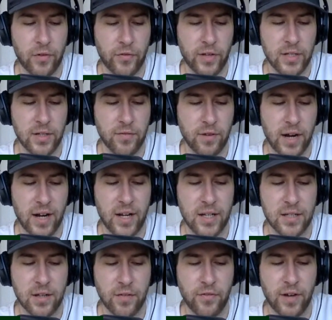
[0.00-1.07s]
offensive rating.
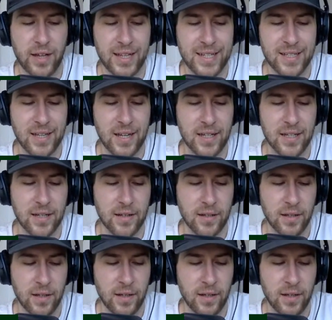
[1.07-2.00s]
So far this season,